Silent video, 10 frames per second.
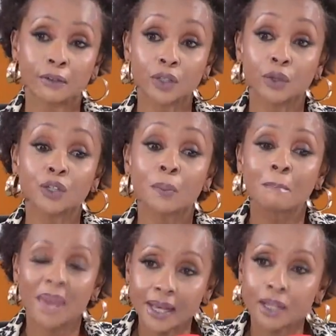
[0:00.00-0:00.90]
It's going to
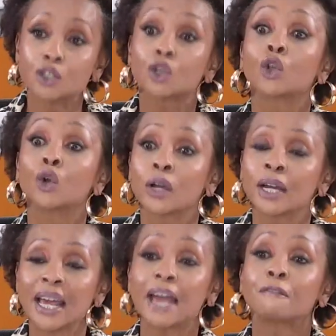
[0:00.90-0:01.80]
make us look
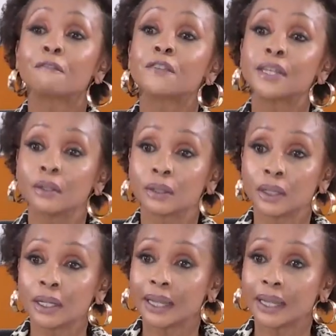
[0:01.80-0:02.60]
and feel